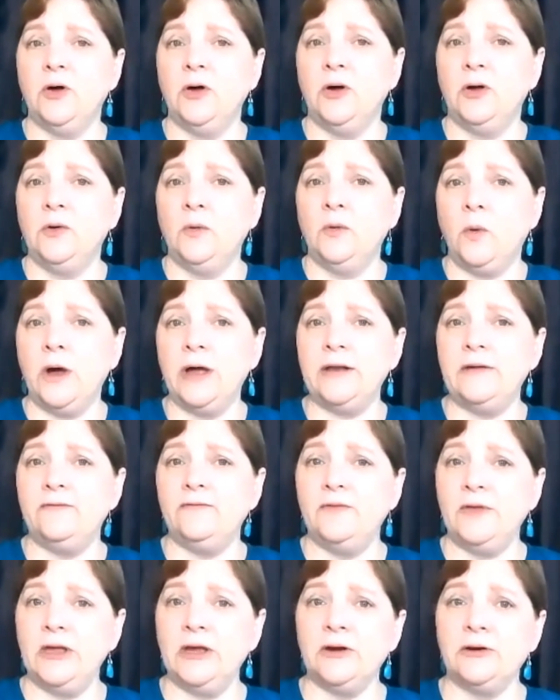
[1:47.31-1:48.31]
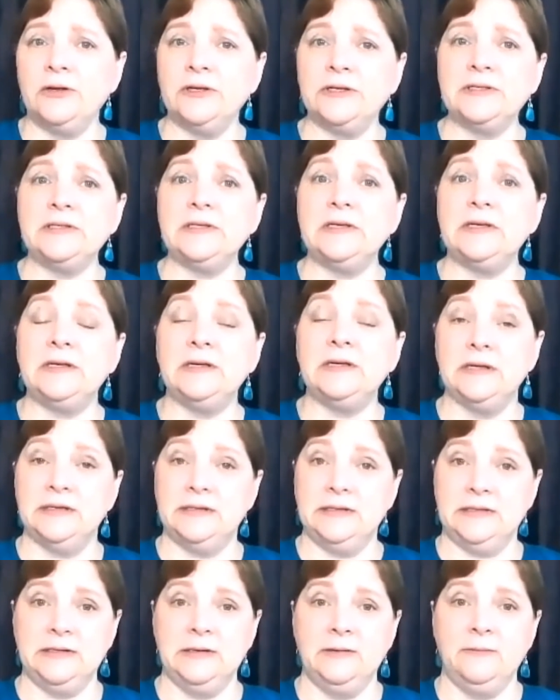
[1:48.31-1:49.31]
on what fairness
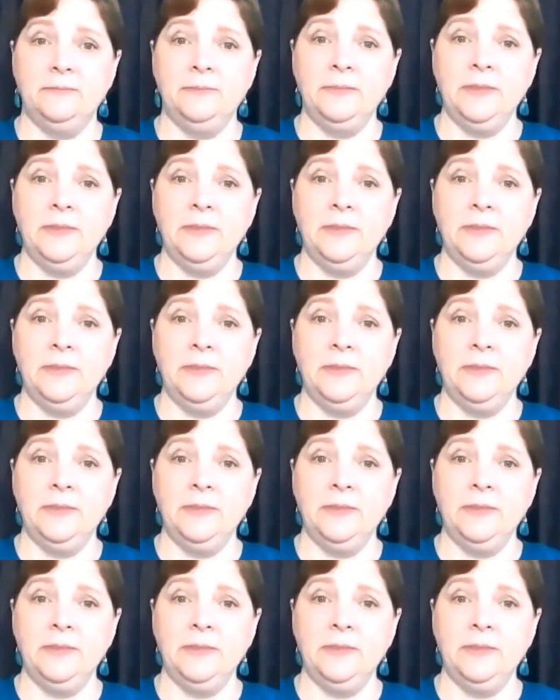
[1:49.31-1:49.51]
is.